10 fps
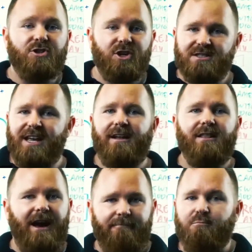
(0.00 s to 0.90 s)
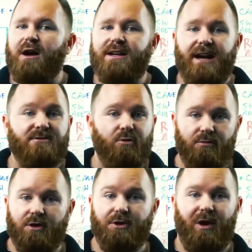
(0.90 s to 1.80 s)
just like a live broadcast
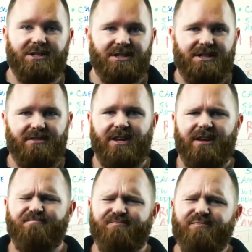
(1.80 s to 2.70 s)
would when you're watching TV.